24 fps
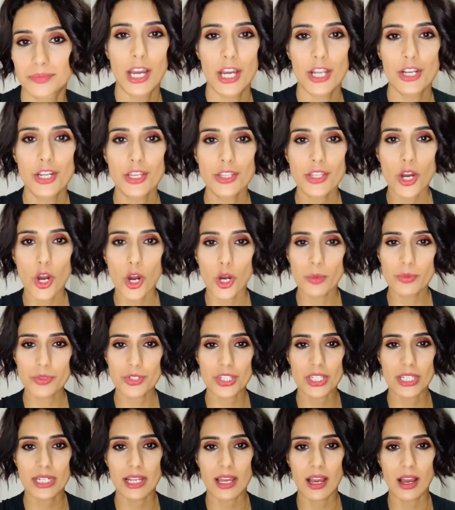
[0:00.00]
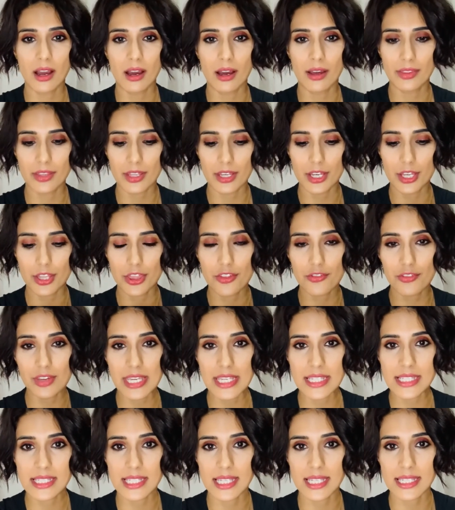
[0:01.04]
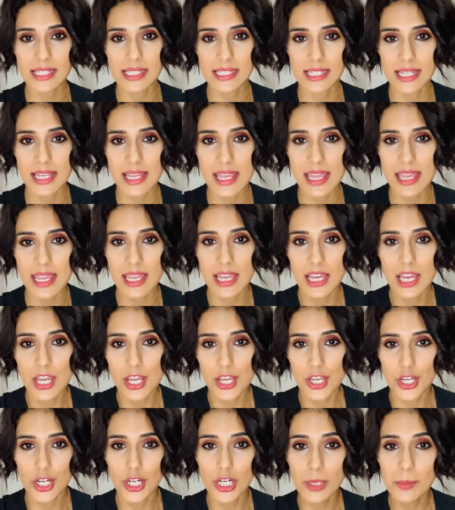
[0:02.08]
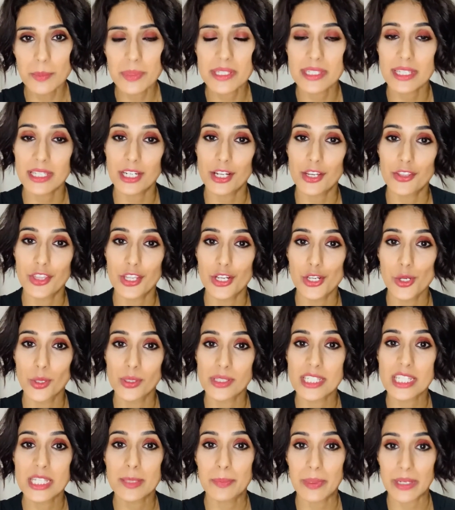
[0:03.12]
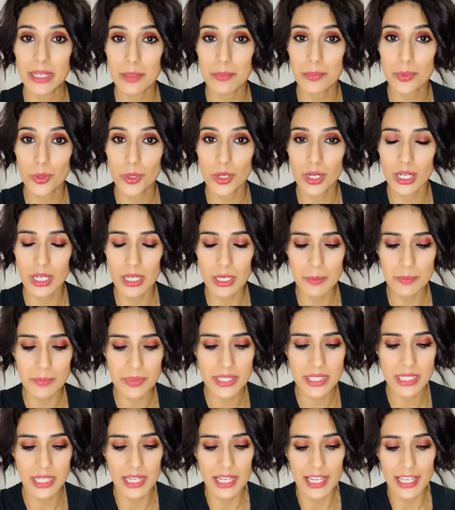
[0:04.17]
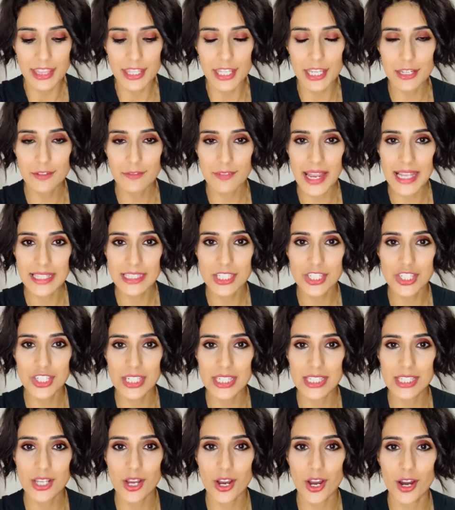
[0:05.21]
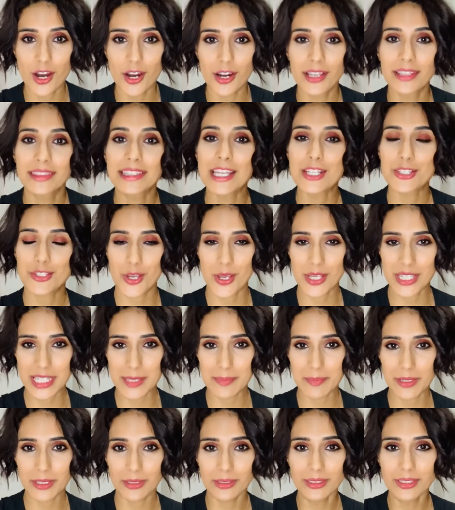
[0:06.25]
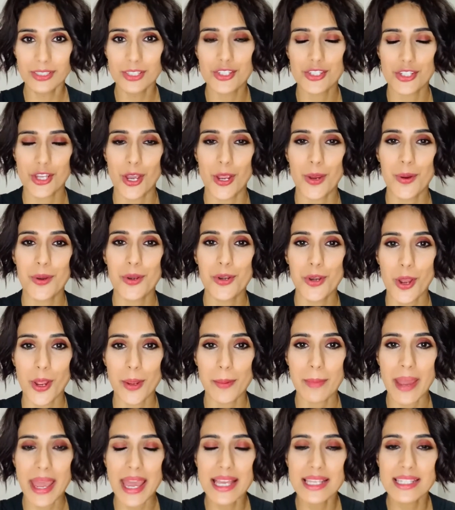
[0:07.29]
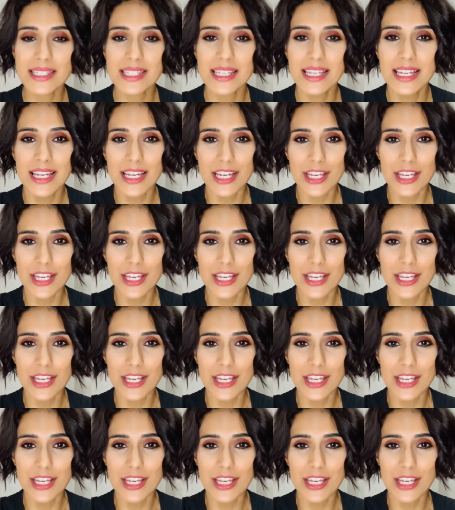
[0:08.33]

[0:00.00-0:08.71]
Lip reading: Another option are the 360 cups that are the non-spillable cups. The advantages are they don't spill, so no mess.